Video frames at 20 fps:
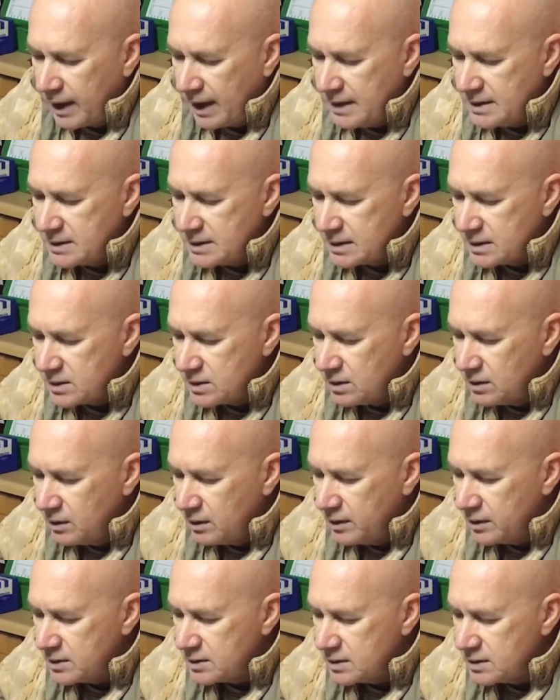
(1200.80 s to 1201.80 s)
cases, you
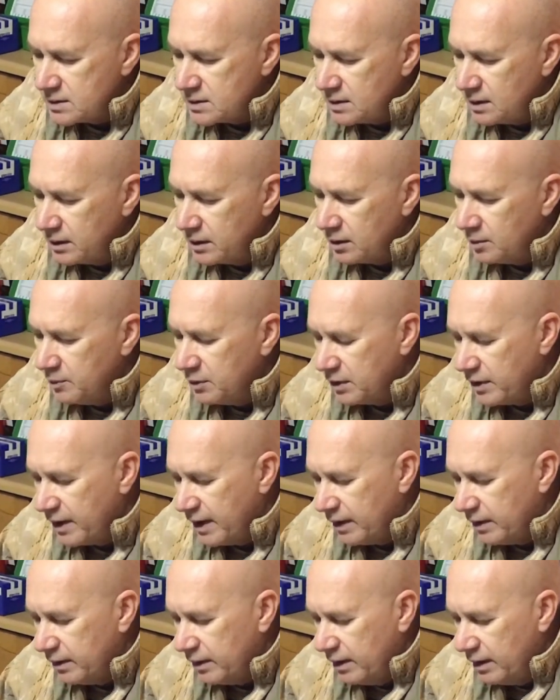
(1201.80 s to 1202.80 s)
know, it's a little bit
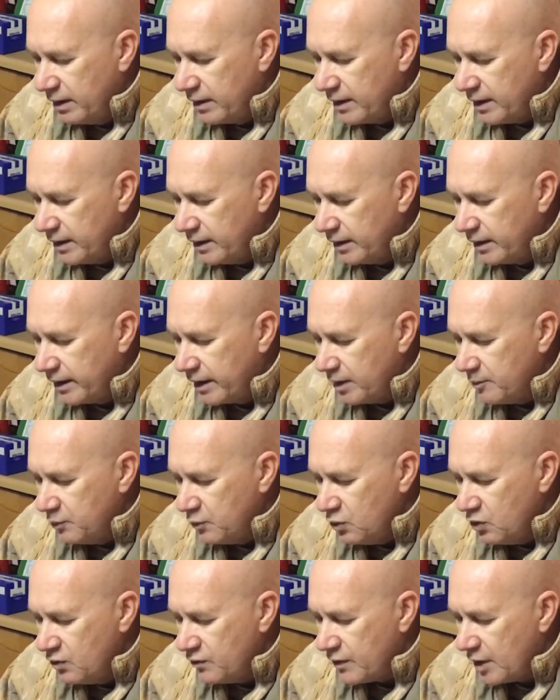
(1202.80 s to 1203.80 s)
that it
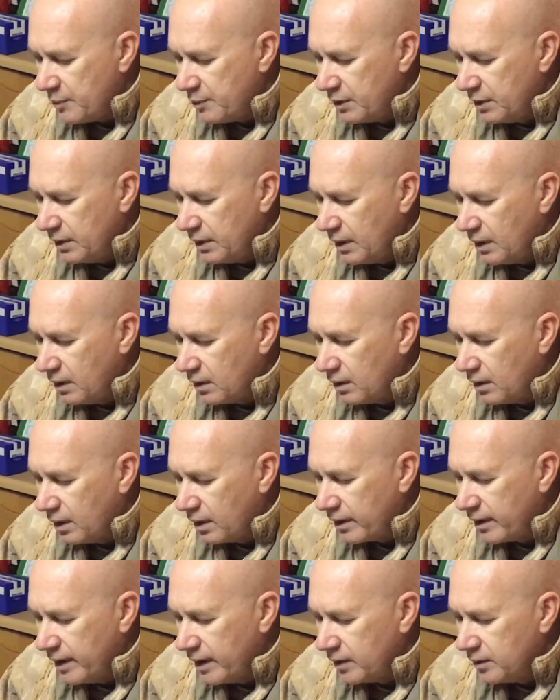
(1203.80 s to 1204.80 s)
can move up and down
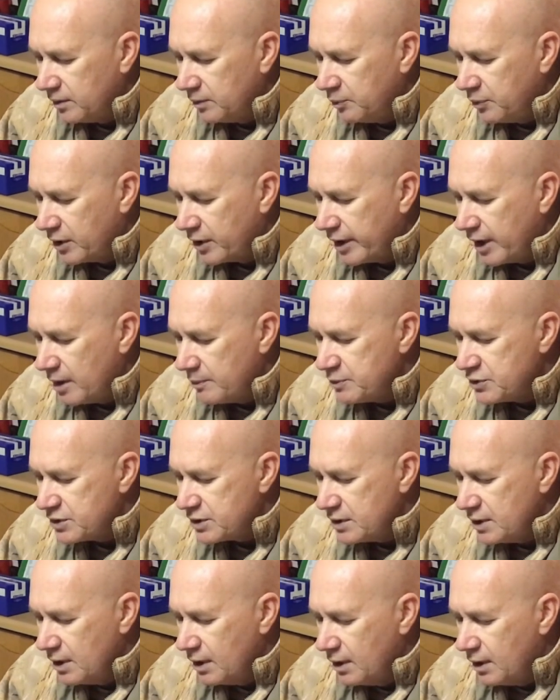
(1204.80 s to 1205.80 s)
like that,
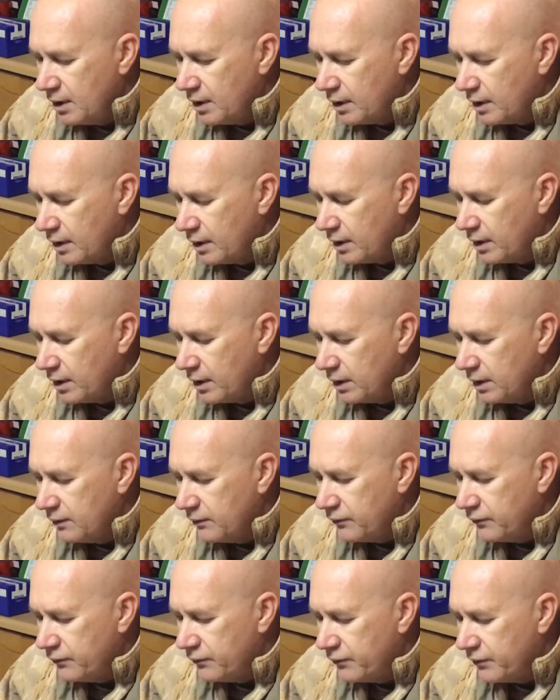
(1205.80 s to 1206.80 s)
perhaps,
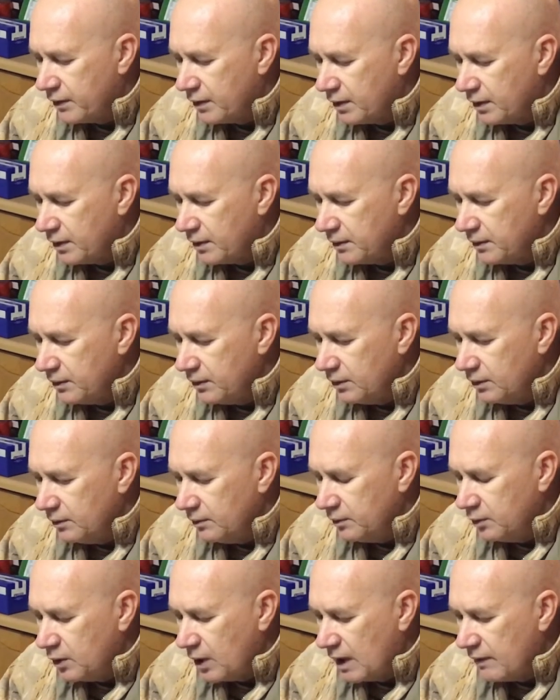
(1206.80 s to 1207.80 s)
if
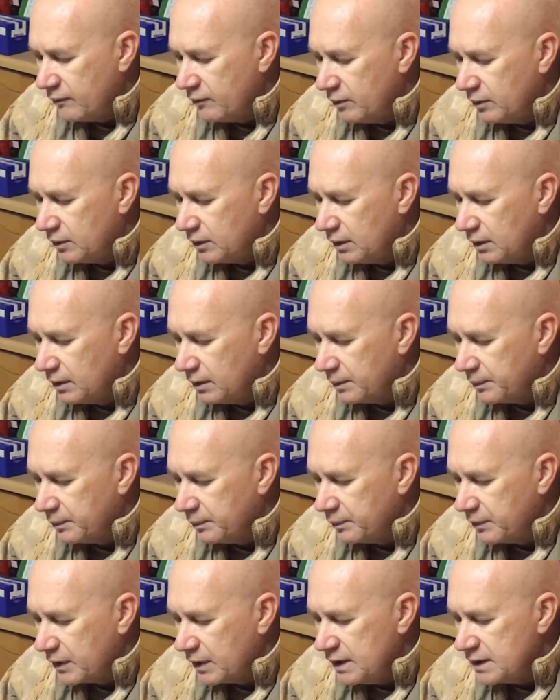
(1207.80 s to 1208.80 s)
you haven't
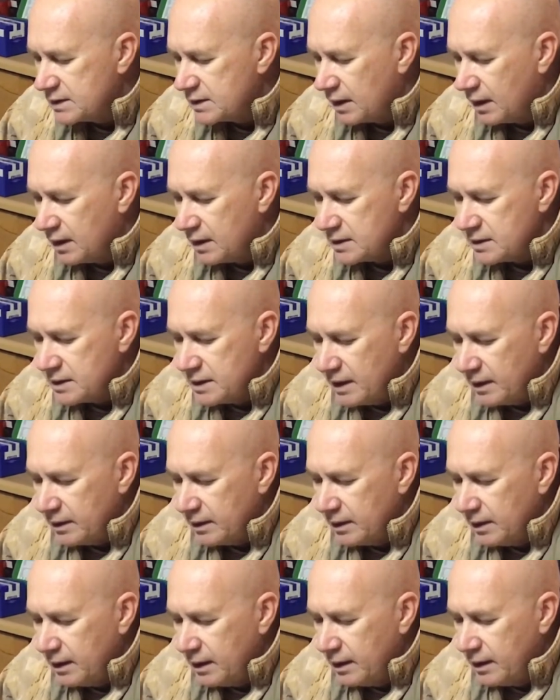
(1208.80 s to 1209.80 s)
resized
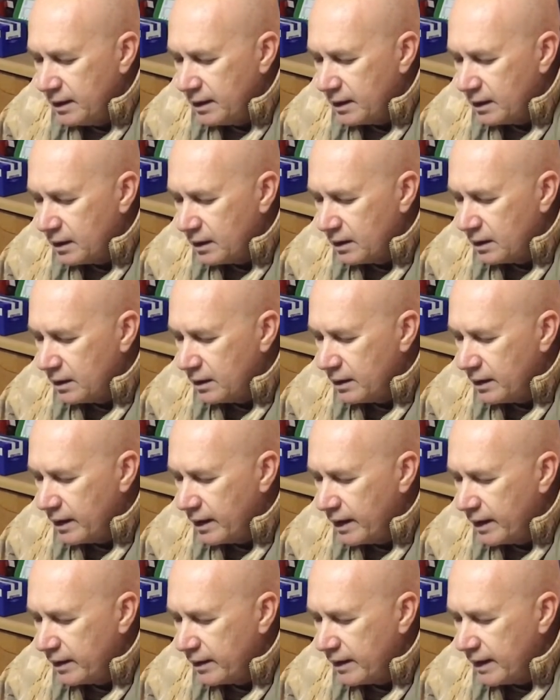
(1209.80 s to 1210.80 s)
yet.
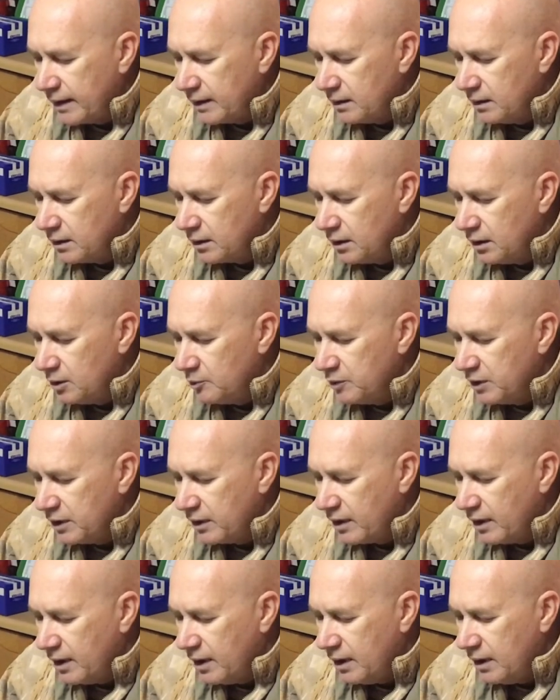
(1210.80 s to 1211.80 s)
And that little
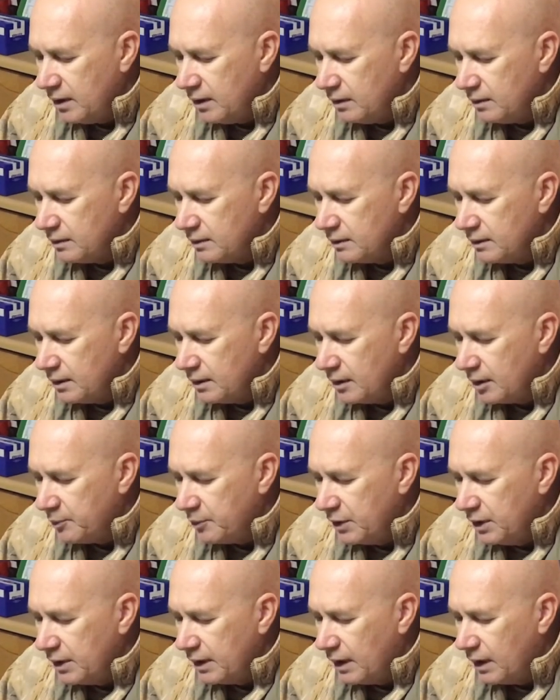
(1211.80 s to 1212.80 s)
bit there,
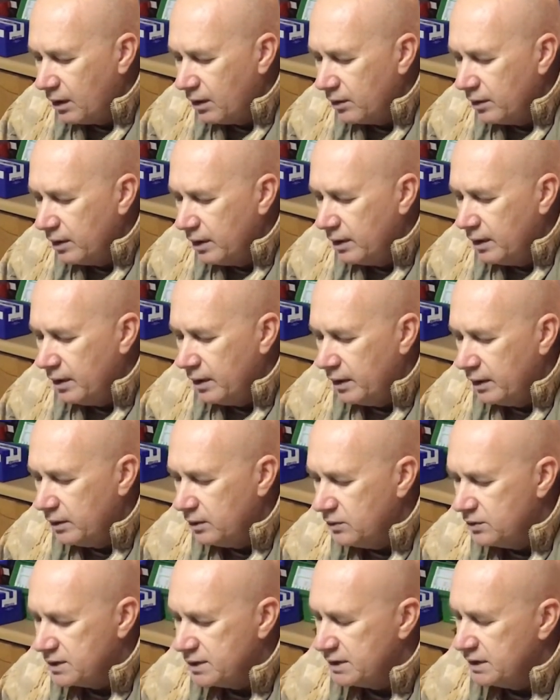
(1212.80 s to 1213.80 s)
up and down,
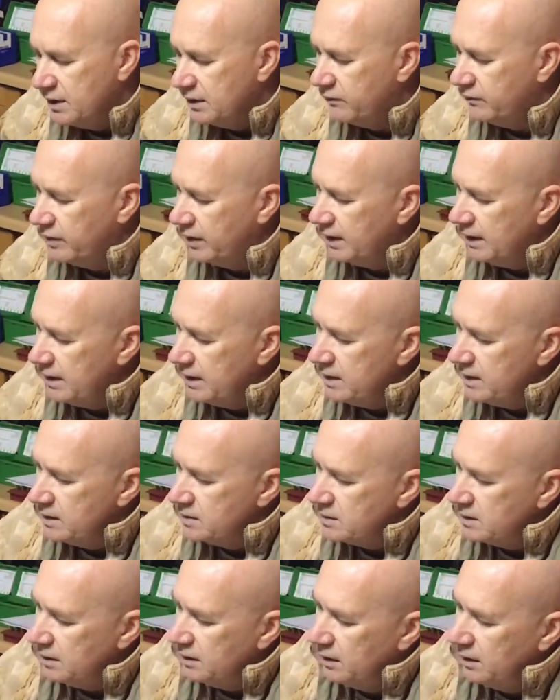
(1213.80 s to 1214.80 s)
you see it very
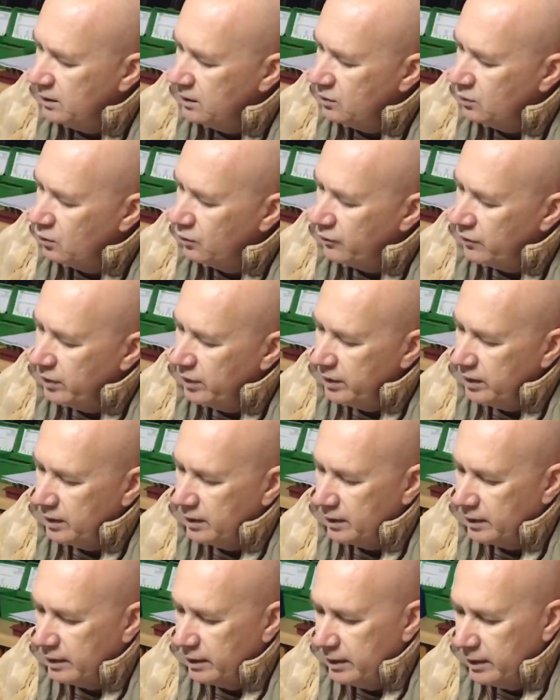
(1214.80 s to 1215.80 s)
easy in your
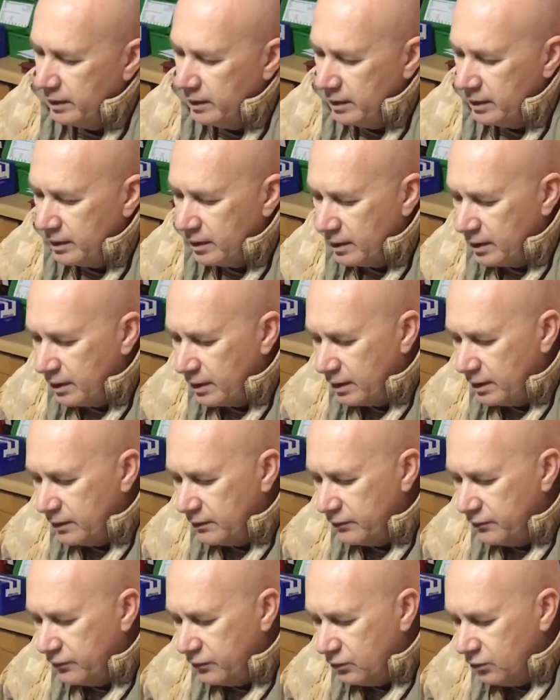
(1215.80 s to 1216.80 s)
vernier
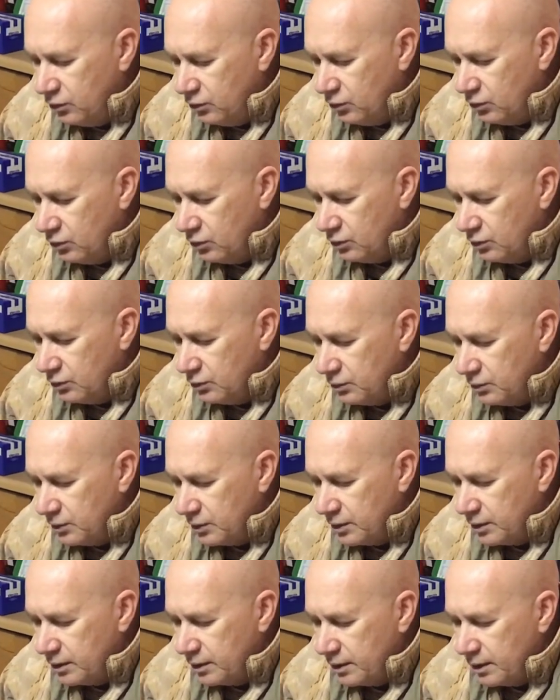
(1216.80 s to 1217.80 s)
if you
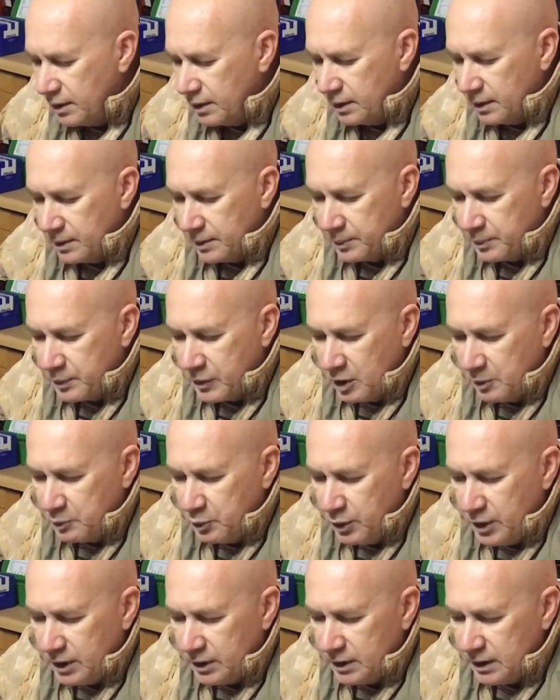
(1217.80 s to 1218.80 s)

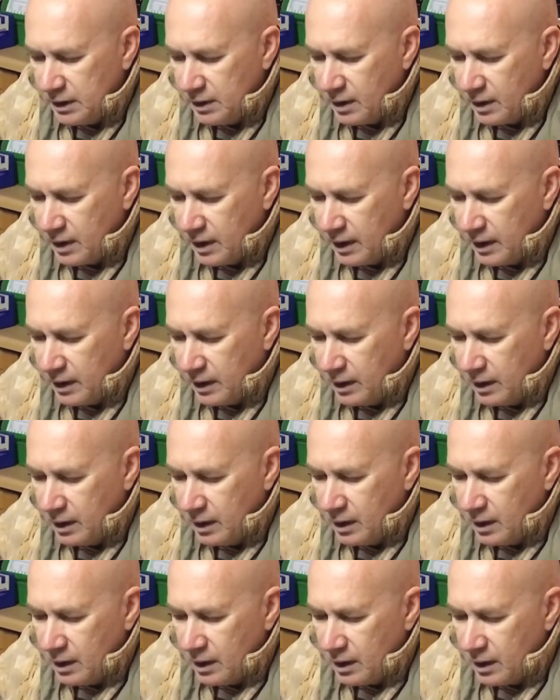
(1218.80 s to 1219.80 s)
put it in there.
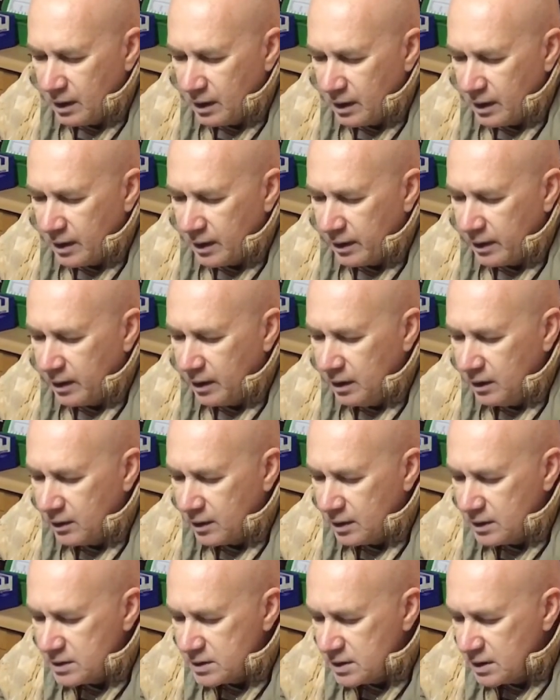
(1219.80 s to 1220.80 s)
And there
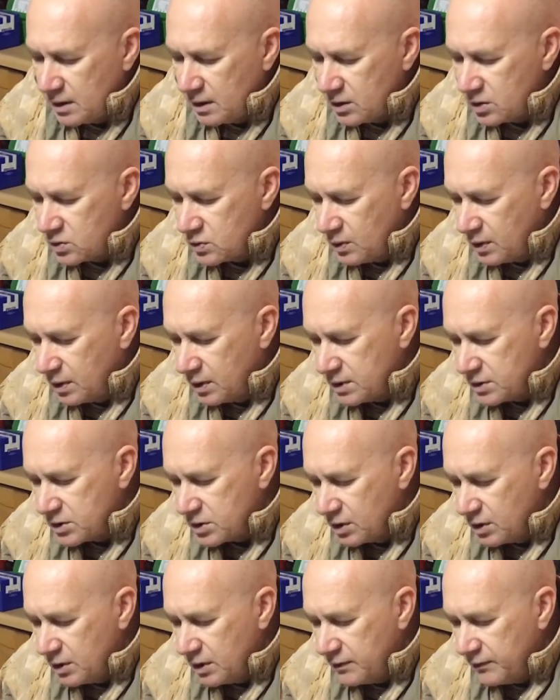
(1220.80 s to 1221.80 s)
you can see this one,
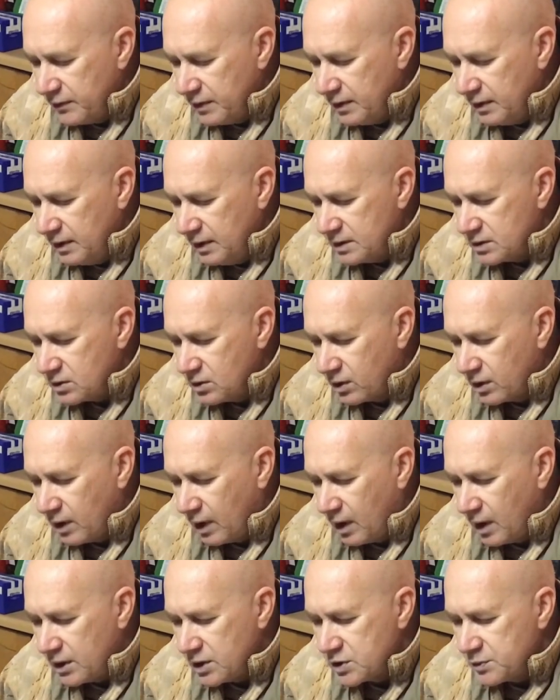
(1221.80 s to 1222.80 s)
so it's got
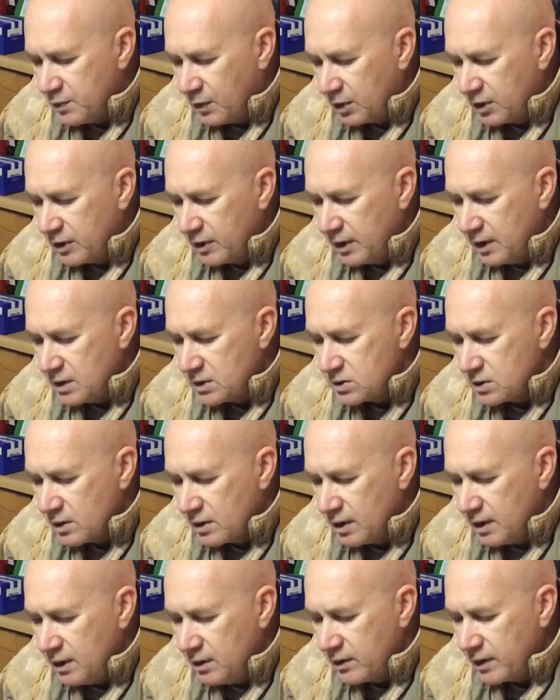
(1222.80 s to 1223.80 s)
a high spot there.
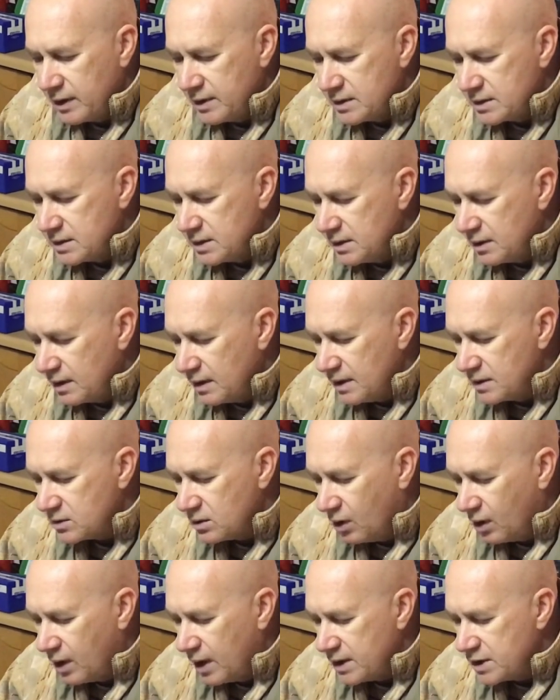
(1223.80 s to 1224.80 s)
So there you can see
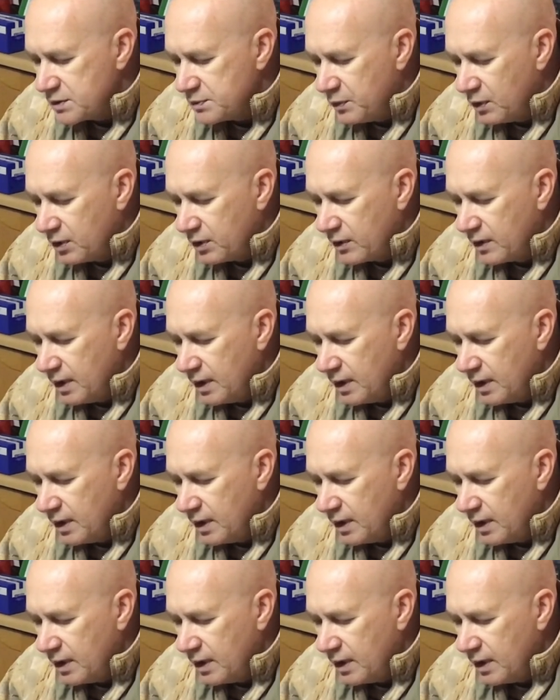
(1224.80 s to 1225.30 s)
there's a high spot